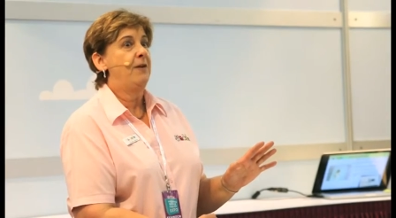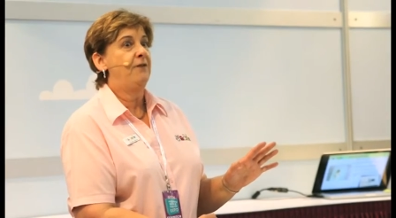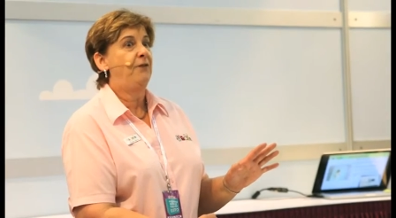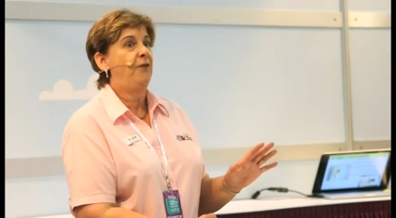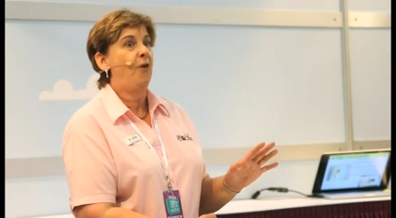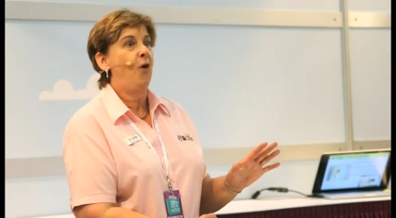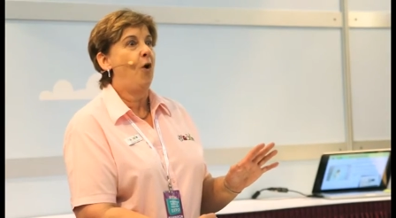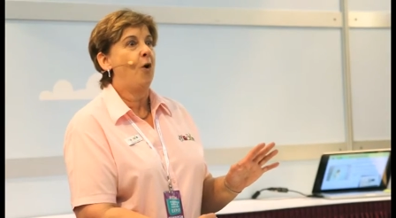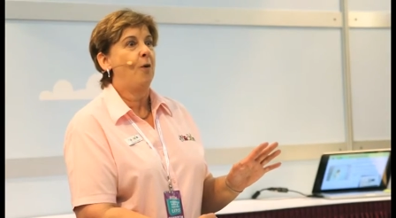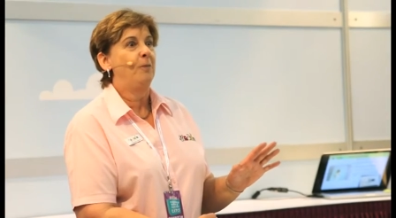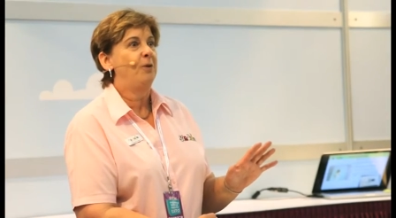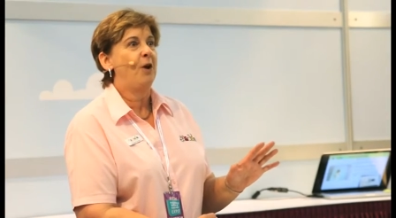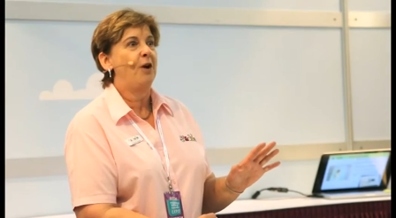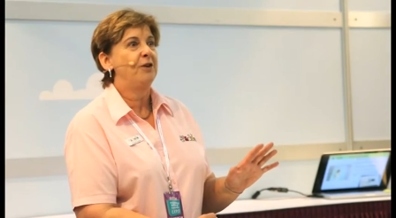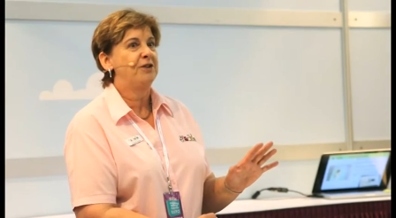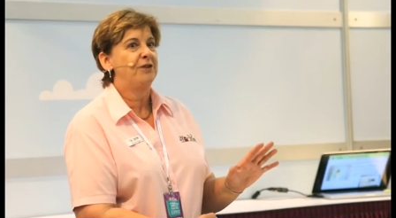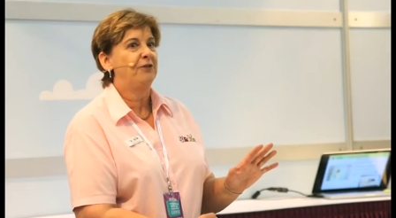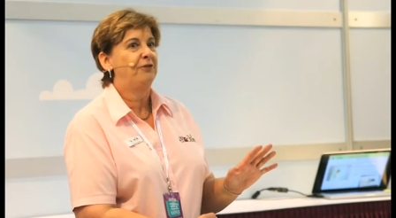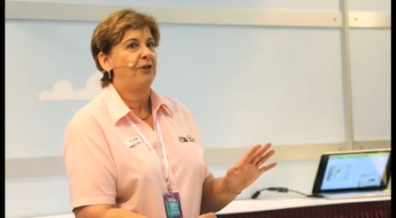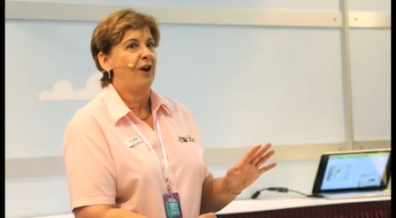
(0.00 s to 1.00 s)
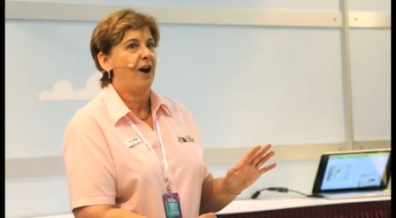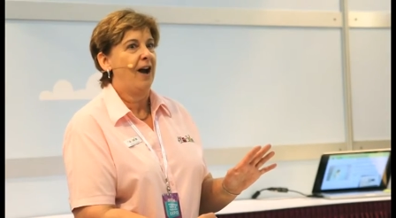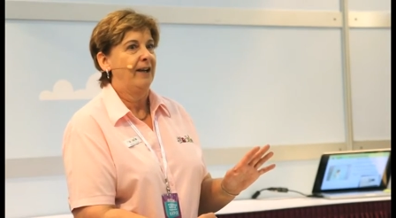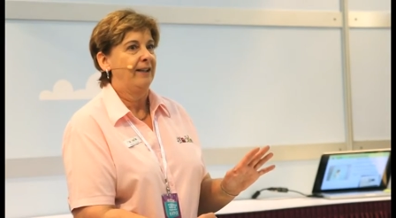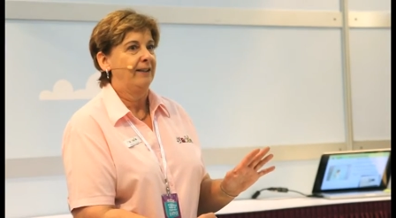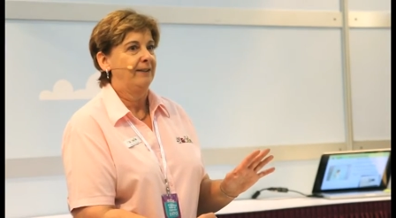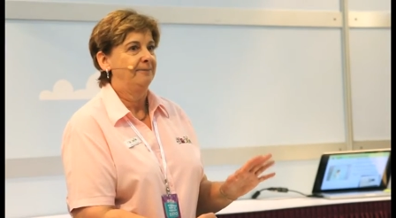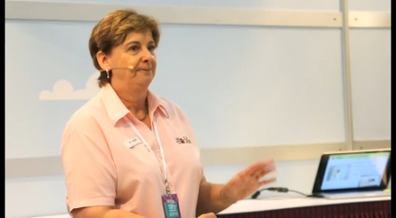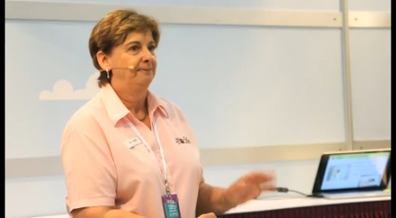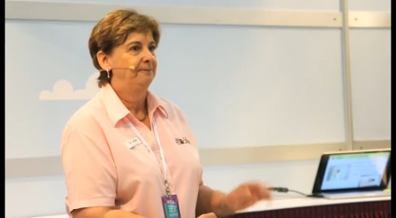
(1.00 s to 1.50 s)
inform, not to
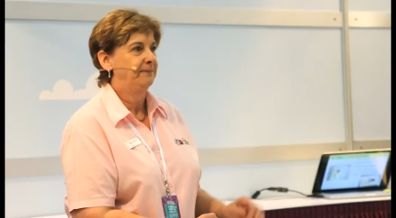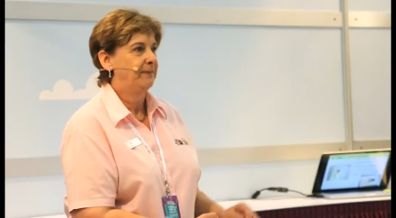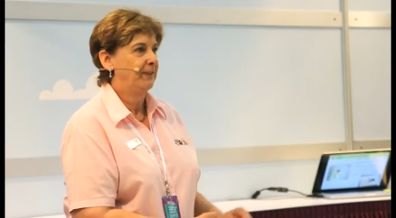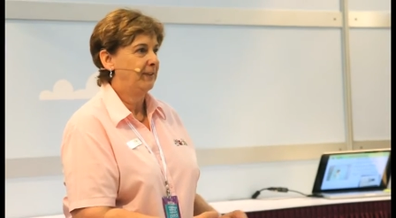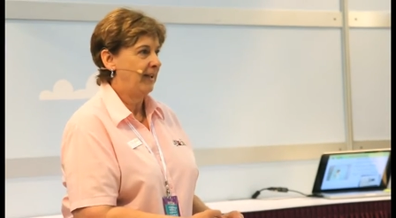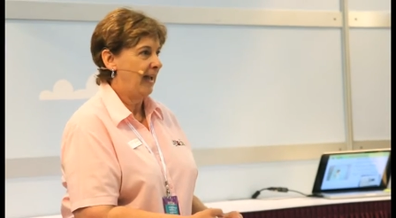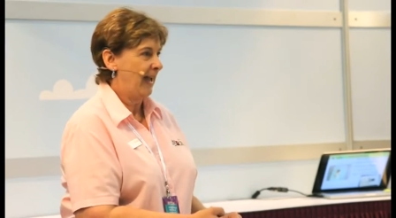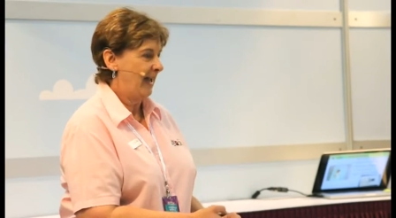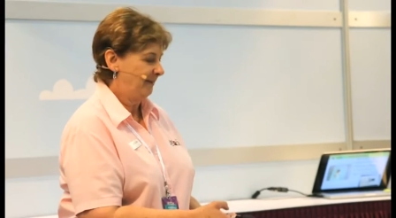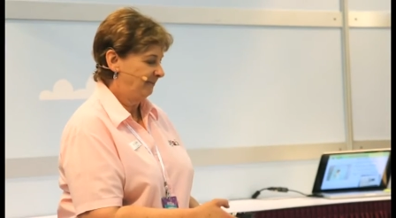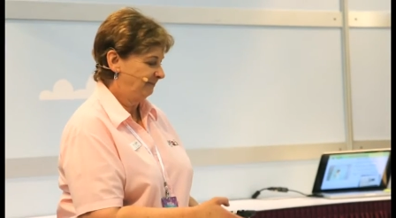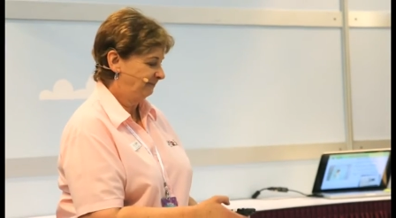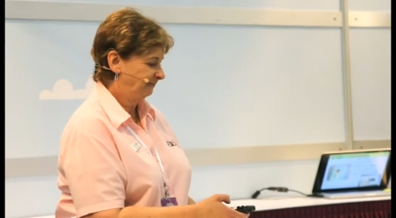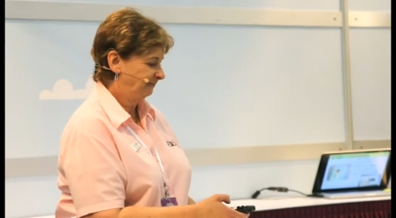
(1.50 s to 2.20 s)
frighten, okay?